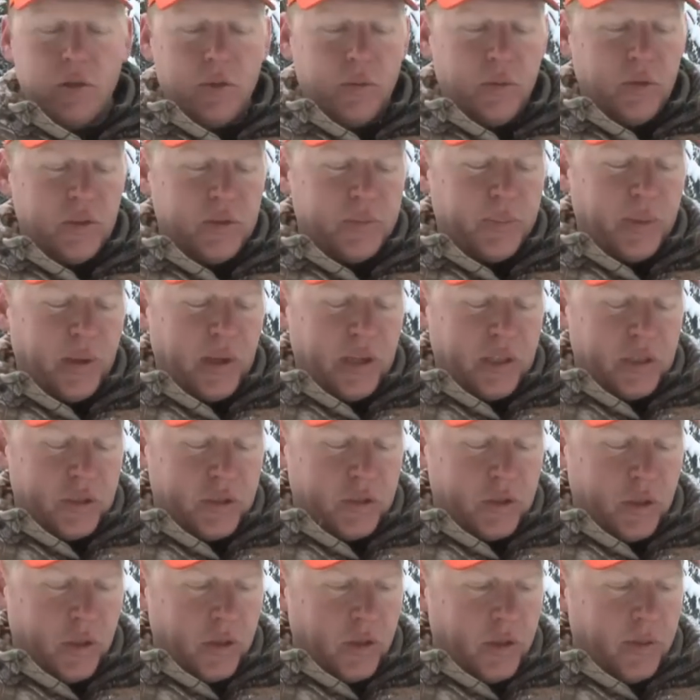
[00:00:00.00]
which peg has
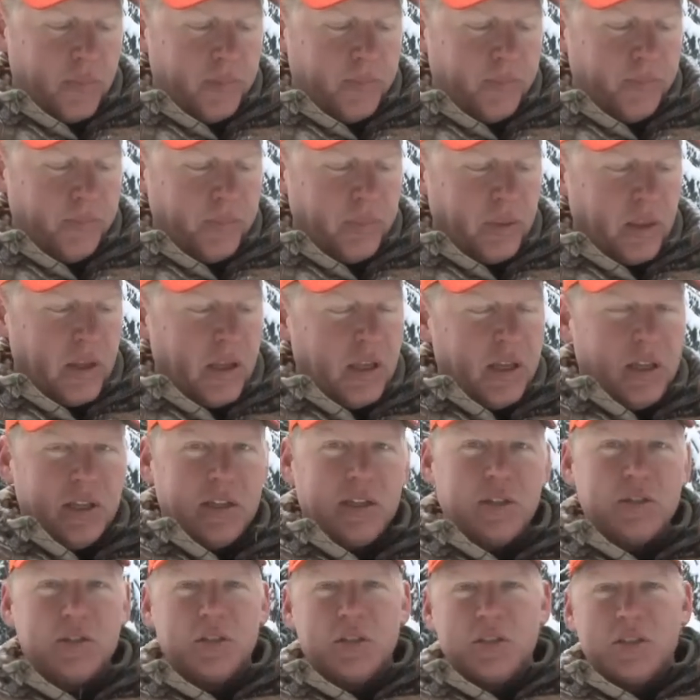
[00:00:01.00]
shot them.
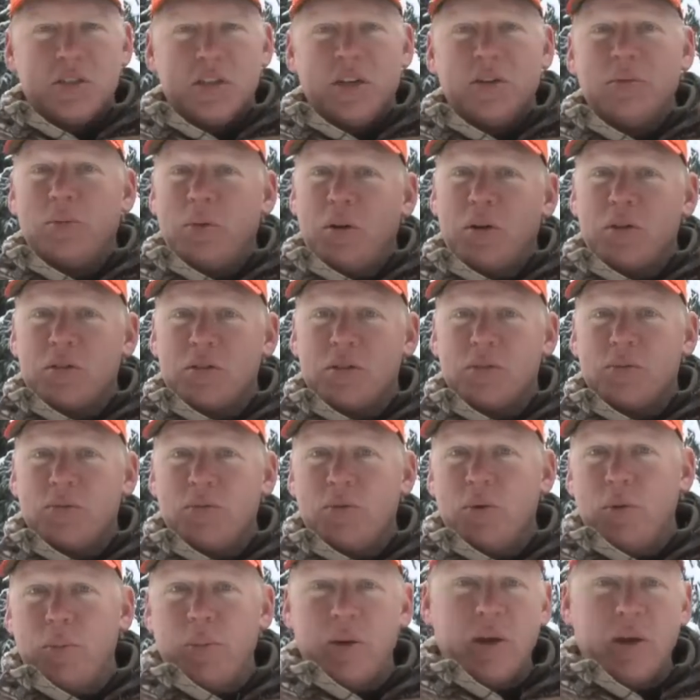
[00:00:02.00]
As you can see, I've marked up 4